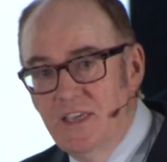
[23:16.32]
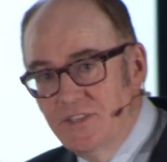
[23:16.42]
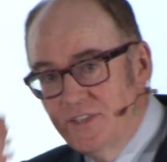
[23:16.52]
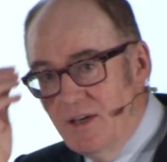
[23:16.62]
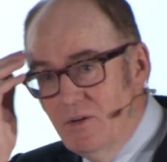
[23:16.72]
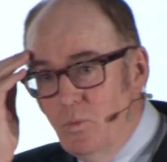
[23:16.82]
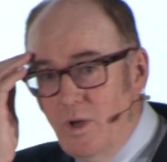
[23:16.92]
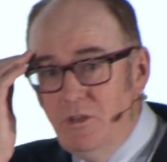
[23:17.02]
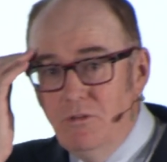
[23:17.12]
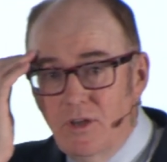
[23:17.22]
this, that
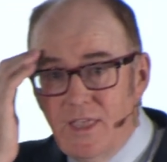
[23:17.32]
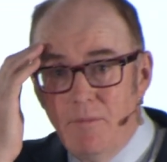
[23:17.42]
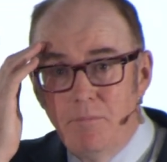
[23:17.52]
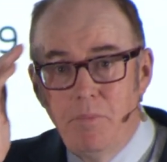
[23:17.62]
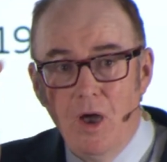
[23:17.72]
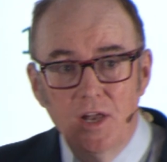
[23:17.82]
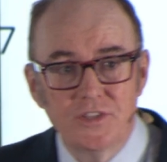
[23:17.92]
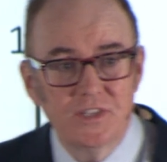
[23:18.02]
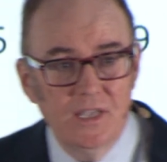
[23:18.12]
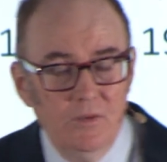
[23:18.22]
when you look at
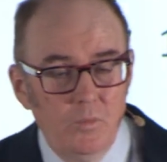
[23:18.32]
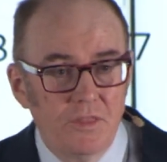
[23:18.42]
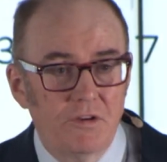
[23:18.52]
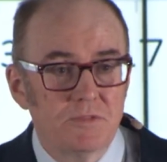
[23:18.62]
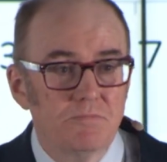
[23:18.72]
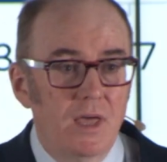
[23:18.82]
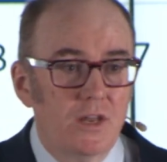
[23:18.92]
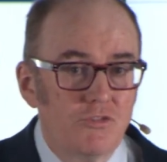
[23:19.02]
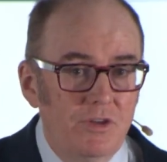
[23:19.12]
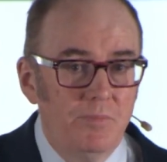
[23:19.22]
policy, whether it's
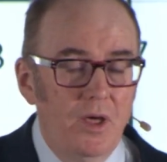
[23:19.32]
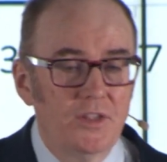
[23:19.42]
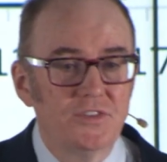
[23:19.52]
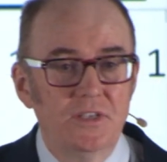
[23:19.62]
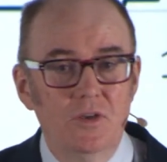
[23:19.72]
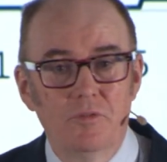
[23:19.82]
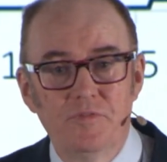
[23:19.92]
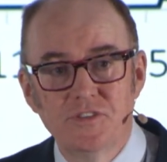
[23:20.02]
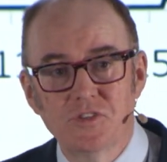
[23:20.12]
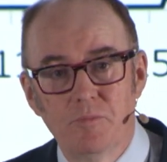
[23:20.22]
monetary policy or
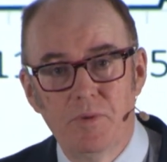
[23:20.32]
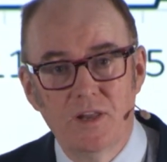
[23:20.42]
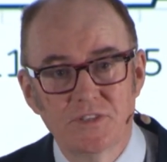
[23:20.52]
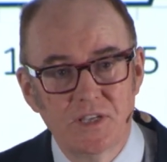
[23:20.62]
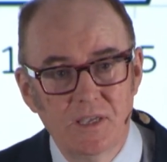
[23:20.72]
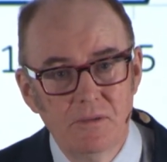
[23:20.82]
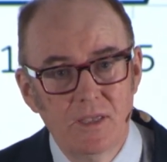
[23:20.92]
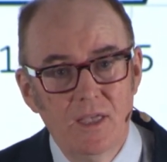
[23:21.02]
fiscal policy,